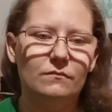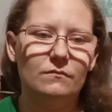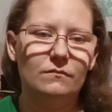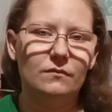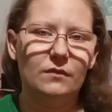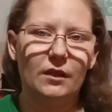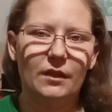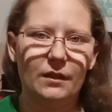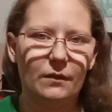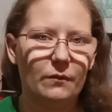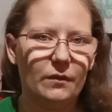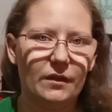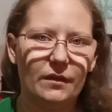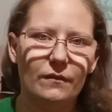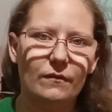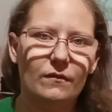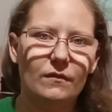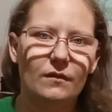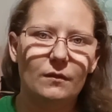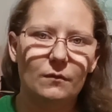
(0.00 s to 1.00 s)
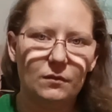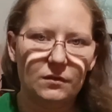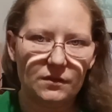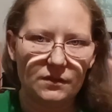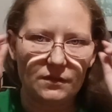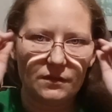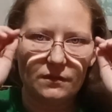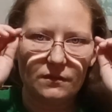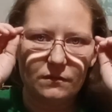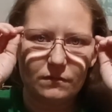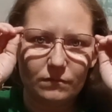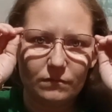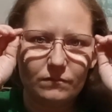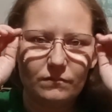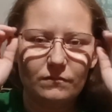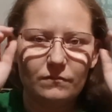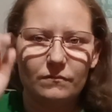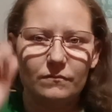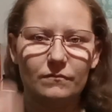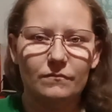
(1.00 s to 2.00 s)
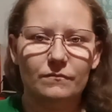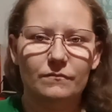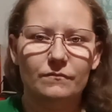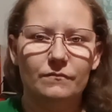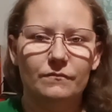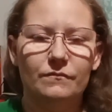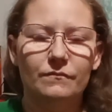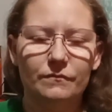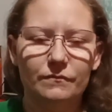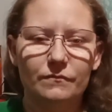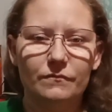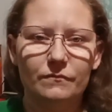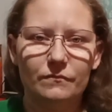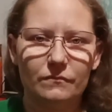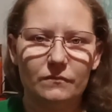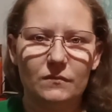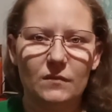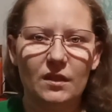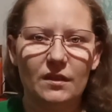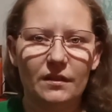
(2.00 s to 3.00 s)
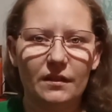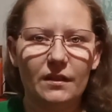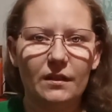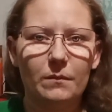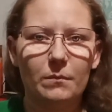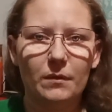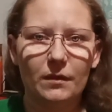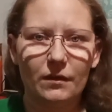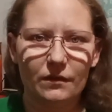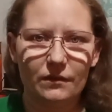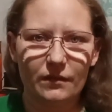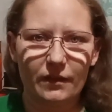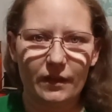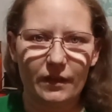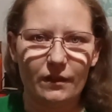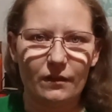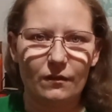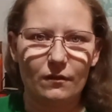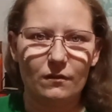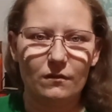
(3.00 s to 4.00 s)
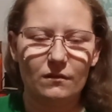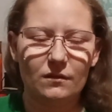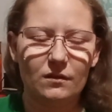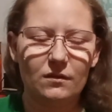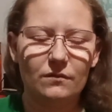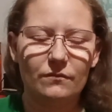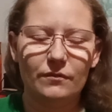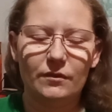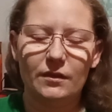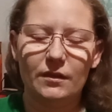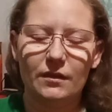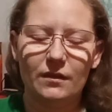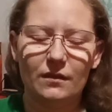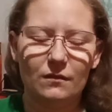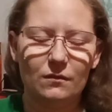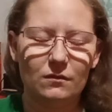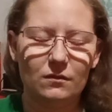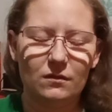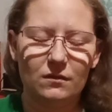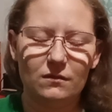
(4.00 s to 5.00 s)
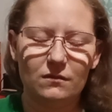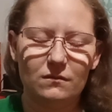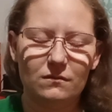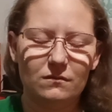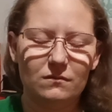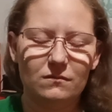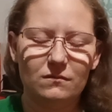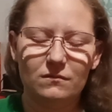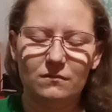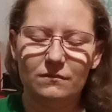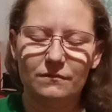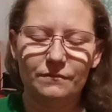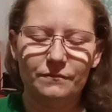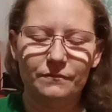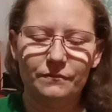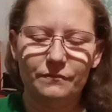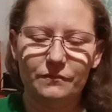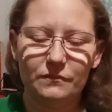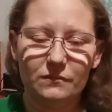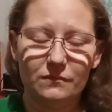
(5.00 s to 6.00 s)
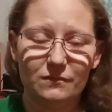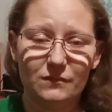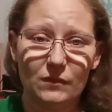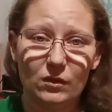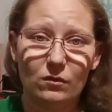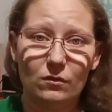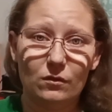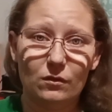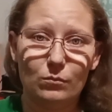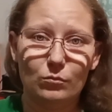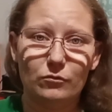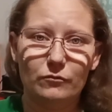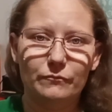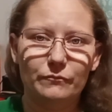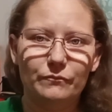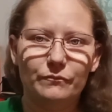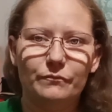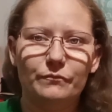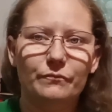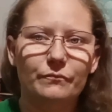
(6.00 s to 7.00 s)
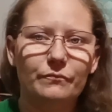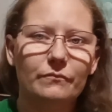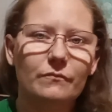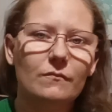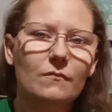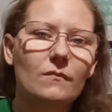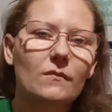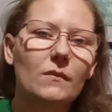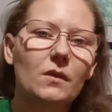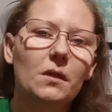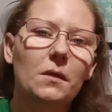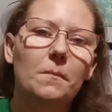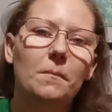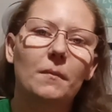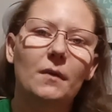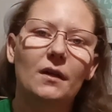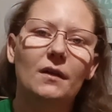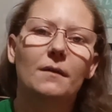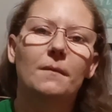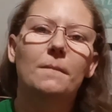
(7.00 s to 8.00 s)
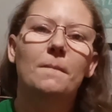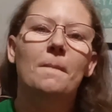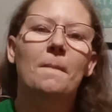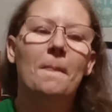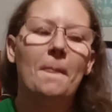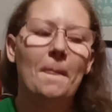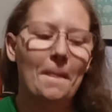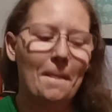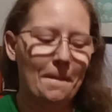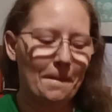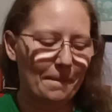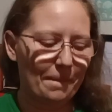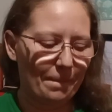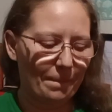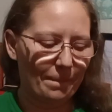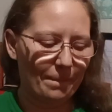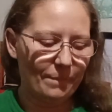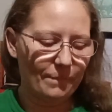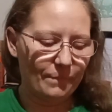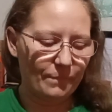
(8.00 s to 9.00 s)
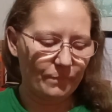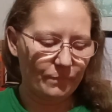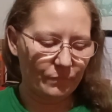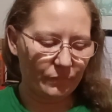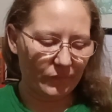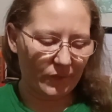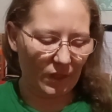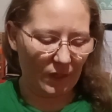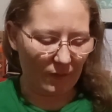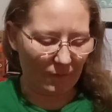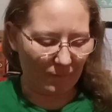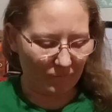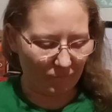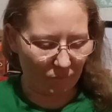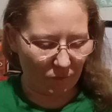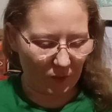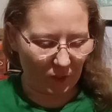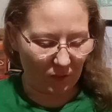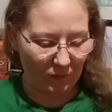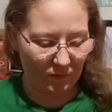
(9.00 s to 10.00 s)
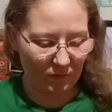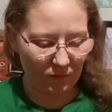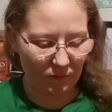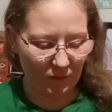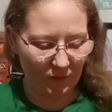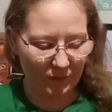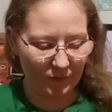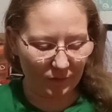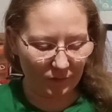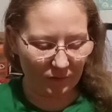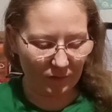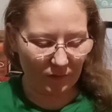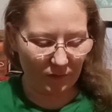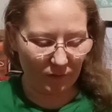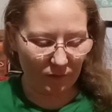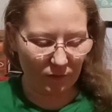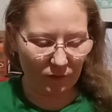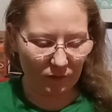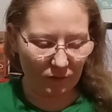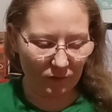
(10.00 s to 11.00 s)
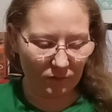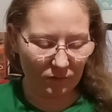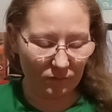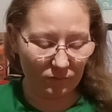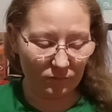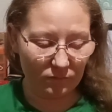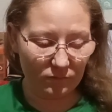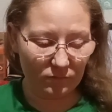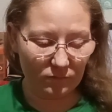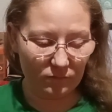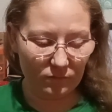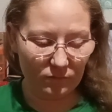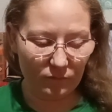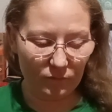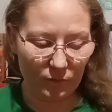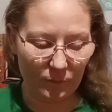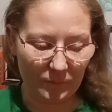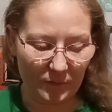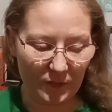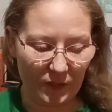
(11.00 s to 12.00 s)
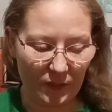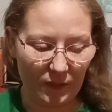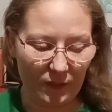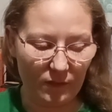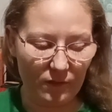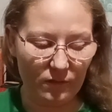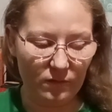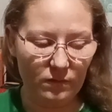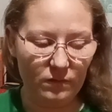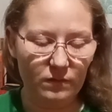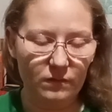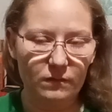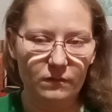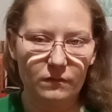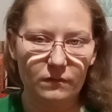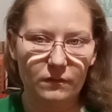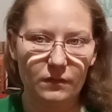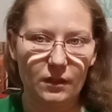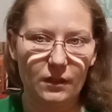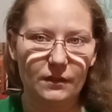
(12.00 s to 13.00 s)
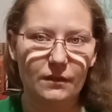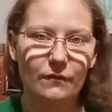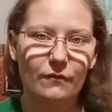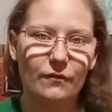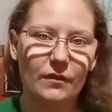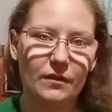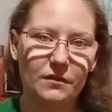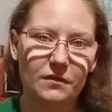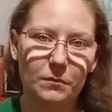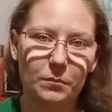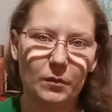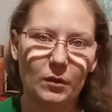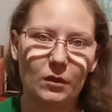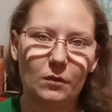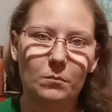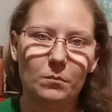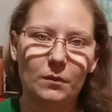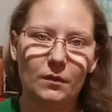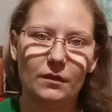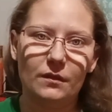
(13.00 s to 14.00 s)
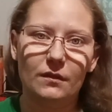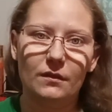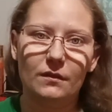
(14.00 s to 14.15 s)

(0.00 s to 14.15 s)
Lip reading: Anyway, it was the teddy bear's hair. This video's horrible. But yeah, and so I used the yarn from that, not the fuzzy part, but